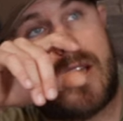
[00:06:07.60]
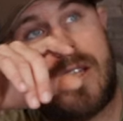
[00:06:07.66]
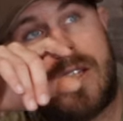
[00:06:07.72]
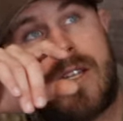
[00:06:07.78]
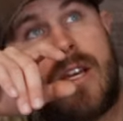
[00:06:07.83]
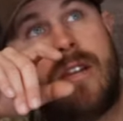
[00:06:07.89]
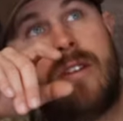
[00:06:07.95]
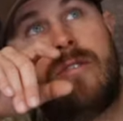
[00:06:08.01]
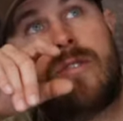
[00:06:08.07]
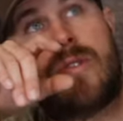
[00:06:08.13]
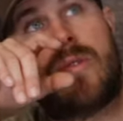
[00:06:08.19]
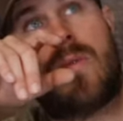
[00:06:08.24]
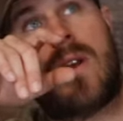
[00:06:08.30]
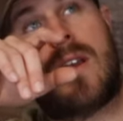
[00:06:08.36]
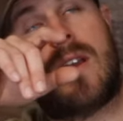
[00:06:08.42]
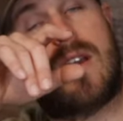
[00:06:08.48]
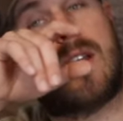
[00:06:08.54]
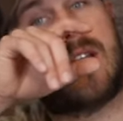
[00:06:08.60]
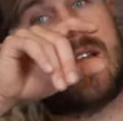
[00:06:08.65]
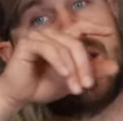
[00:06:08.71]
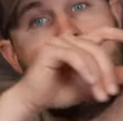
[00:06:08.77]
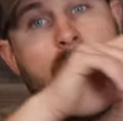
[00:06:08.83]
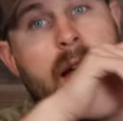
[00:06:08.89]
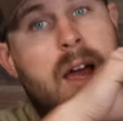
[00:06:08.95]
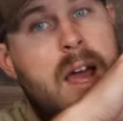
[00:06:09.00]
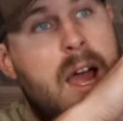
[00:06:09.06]
continue swinging,
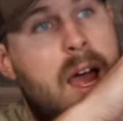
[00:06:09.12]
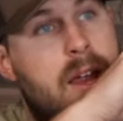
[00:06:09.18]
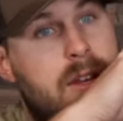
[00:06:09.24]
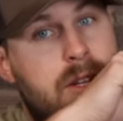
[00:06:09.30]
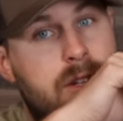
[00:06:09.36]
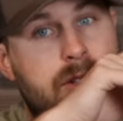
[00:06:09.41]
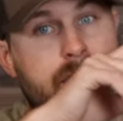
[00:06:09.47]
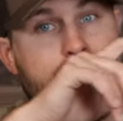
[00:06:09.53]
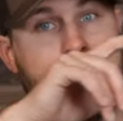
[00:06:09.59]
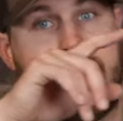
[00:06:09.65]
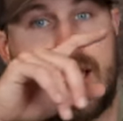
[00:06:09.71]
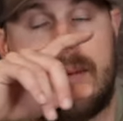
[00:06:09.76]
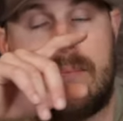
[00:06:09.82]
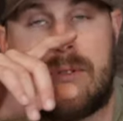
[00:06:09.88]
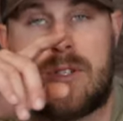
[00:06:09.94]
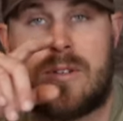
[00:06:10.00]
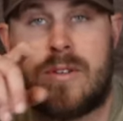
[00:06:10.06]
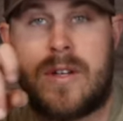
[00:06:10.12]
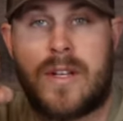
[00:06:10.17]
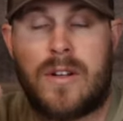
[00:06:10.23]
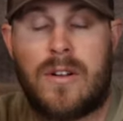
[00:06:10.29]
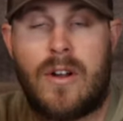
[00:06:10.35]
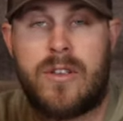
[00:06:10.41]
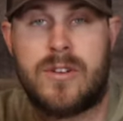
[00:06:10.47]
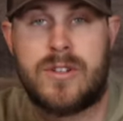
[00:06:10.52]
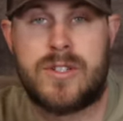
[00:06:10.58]
and you just keep shooting
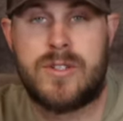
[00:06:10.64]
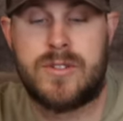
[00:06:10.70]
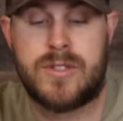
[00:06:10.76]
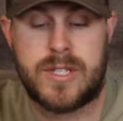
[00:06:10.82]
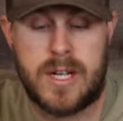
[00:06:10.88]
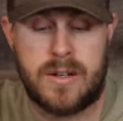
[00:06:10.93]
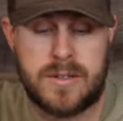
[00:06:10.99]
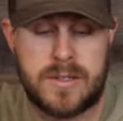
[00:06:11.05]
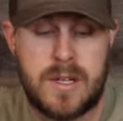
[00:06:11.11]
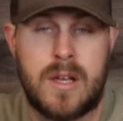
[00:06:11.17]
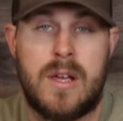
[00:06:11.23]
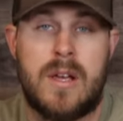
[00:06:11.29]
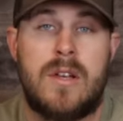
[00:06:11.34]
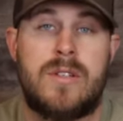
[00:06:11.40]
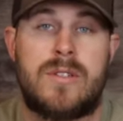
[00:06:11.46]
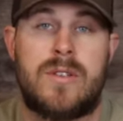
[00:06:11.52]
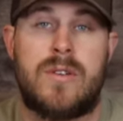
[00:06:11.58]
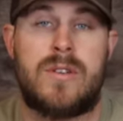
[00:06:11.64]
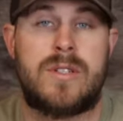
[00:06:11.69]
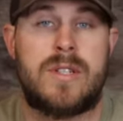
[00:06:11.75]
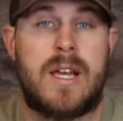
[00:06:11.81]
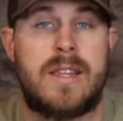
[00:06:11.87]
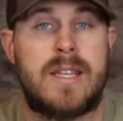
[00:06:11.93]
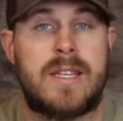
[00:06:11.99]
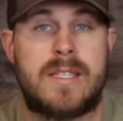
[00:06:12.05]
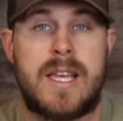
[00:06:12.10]
your other two shells. So there's
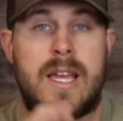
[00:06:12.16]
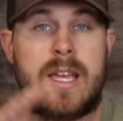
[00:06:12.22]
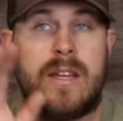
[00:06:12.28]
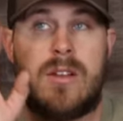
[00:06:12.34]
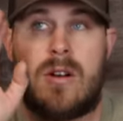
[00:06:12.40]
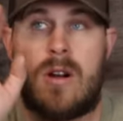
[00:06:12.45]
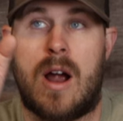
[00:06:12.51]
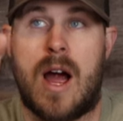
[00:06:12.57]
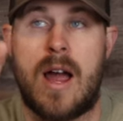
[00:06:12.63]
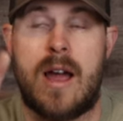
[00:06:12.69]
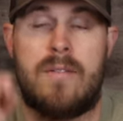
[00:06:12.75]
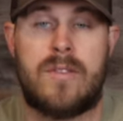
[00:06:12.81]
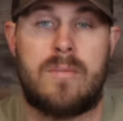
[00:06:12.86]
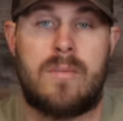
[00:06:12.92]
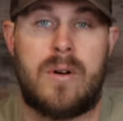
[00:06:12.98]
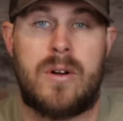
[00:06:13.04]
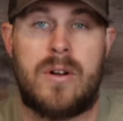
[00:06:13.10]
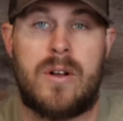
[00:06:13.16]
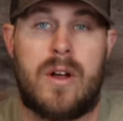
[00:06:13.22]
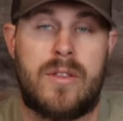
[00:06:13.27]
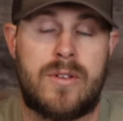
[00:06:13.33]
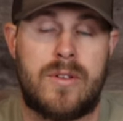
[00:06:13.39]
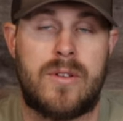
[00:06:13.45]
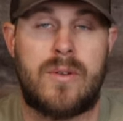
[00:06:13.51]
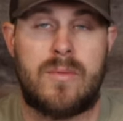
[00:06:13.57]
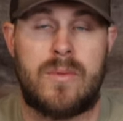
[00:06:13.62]
nothing taking your eye off the bird
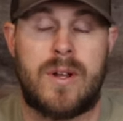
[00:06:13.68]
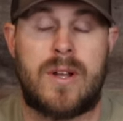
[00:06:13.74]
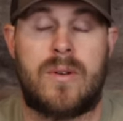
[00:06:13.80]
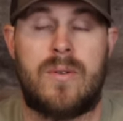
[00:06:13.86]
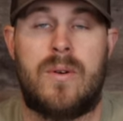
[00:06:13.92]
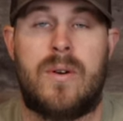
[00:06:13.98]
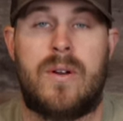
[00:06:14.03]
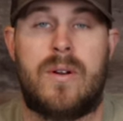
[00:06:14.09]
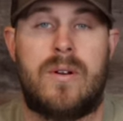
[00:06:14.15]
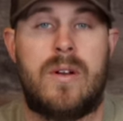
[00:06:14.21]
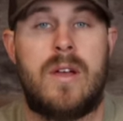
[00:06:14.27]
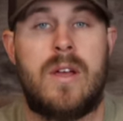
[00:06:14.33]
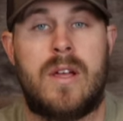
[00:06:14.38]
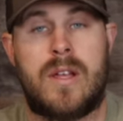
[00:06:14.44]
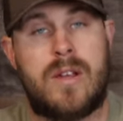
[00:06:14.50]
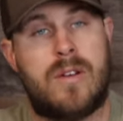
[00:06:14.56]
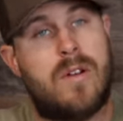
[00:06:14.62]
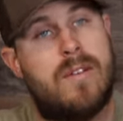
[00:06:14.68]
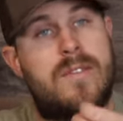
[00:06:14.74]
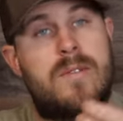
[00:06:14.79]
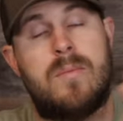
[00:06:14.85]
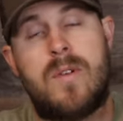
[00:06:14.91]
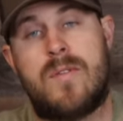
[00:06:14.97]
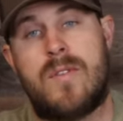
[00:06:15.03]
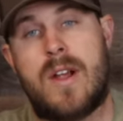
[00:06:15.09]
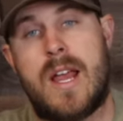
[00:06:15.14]
other than recoil. You don't have to
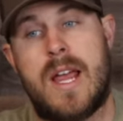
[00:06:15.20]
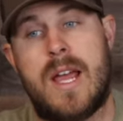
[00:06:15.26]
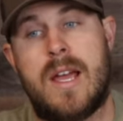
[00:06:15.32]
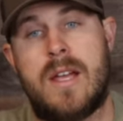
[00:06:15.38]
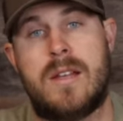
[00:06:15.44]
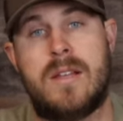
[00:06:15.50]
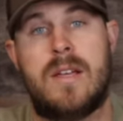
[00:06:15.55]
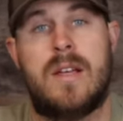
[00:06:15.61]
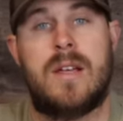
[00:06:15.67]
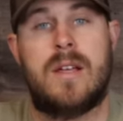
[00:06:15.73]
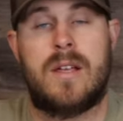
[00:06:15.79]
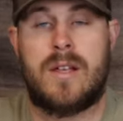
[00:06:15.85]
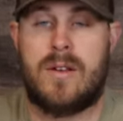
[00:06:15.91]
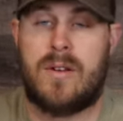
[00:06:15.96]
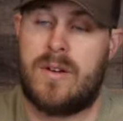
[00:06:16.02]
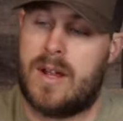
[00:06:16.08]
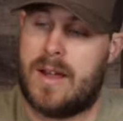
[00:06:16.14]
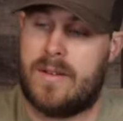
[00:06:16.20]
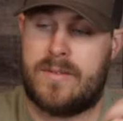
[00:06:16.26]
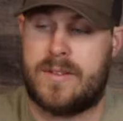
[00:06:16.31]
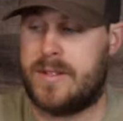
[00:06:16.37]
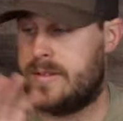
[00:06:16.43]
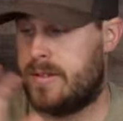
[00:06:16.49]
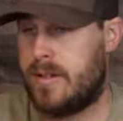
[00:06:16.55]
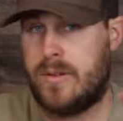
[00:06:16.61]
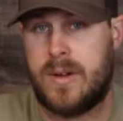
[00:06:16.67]
move your hand, you don't have
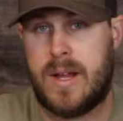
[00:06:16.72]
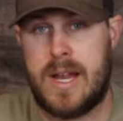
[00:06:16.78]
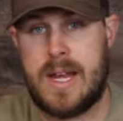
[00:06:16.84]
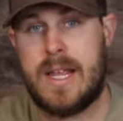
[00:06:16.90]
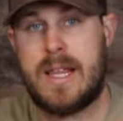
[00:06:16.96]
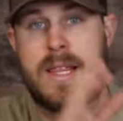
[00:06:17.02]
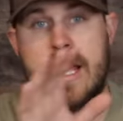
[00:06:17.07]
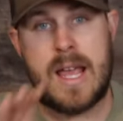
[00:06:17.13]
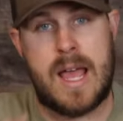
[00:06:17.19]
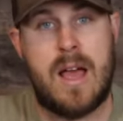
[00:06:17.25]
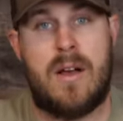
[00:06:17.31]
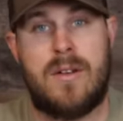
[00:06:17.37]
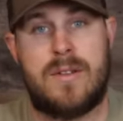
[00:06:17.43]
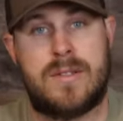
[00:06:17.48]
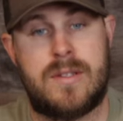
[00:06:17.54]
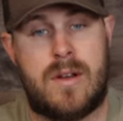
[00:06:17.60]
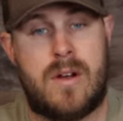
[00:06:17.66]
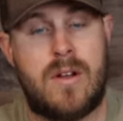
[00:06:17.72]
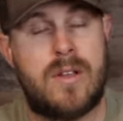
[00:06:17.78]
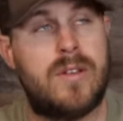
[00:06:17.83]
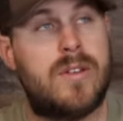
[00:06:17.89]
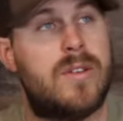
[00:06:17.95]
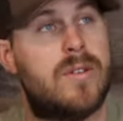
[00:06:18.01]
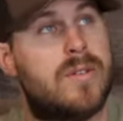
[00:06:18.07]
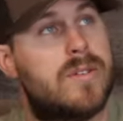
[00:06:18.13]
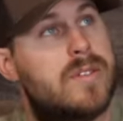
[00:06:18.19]
to do anything else. All you
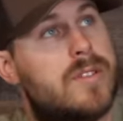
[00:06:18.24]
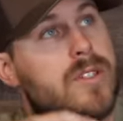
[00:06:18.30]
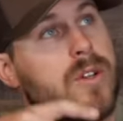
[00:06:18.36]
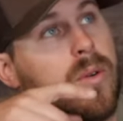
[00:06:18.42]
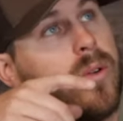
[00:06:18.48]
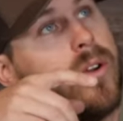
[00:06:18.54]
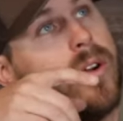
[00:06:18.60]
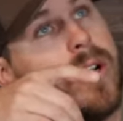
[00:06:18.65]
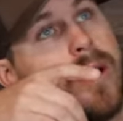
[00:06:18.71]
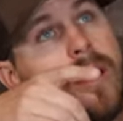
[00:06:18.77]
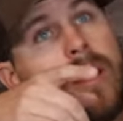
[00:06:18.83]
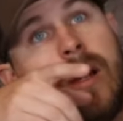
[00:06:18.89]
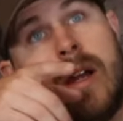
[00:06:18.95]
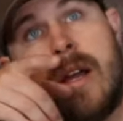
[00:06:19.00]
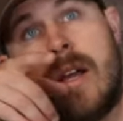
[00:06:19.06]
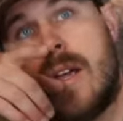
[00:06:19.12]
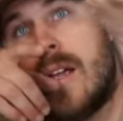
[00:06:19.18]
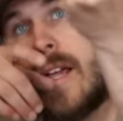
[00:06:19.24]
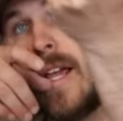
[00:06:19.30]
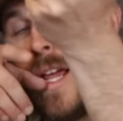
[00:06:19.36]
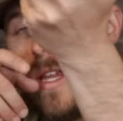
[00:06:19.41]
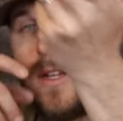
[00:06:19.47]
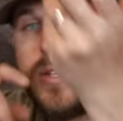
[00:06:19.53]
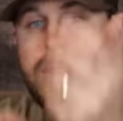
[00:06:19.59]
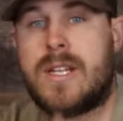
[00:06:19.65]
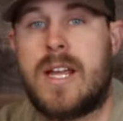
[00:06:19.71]
do is shoulder it,
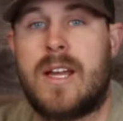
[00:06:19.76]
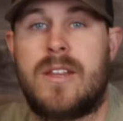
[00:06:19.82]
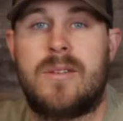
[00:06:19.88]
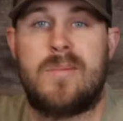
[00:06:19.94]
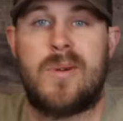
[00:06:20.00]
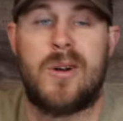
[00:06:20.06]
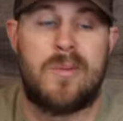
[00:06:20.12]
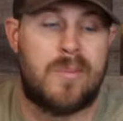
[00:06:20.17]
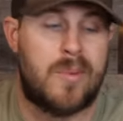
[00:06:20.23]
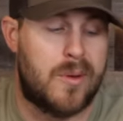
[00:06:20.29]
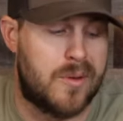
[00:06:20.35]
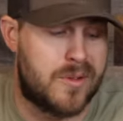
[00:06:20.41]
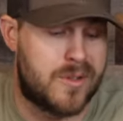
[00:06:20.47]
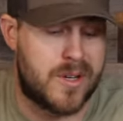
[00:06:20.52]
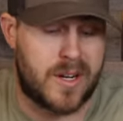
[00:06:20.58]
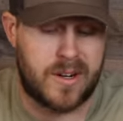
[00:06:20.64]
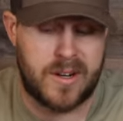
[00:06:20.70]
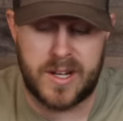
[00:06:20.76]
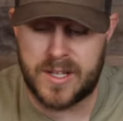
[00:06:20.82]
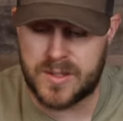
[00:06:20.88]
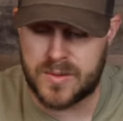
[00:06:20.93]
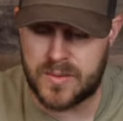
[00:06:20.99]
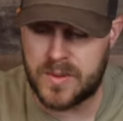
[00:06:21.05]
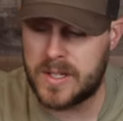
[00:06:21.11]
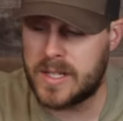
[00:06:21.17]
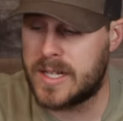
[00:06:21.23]
and you stay on the bird and pull the trigger.
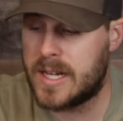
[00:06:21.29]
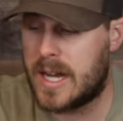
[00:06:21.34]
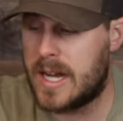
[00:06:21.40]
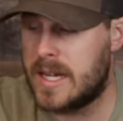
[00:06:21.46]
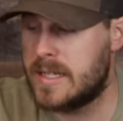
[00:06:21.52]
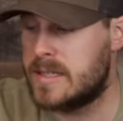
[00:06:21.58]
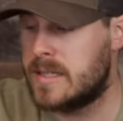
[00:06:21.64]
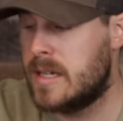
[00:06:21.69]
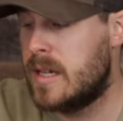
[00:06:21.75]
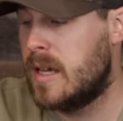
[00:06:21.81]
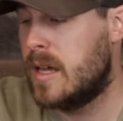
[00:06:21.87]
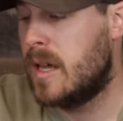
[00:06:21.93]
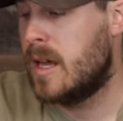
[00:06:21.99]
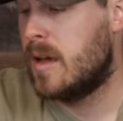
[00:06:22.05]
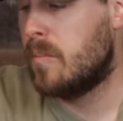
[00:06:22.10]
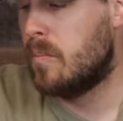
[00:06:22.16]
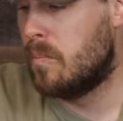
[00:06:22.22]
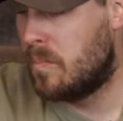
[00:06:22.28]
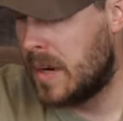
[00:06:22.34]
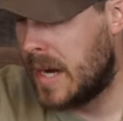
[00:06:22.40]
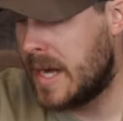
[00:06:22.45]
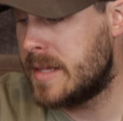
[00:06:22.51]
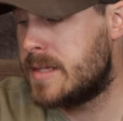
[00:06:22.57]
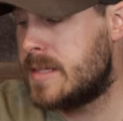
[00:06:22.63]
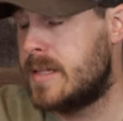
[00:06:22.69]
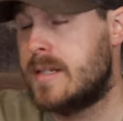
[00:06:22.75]
It's really nice,
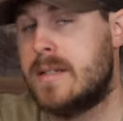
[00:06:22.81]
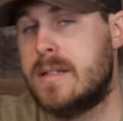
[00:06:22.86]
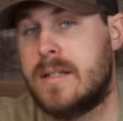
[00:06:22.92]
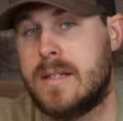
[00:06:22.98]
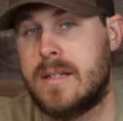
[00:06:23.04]
but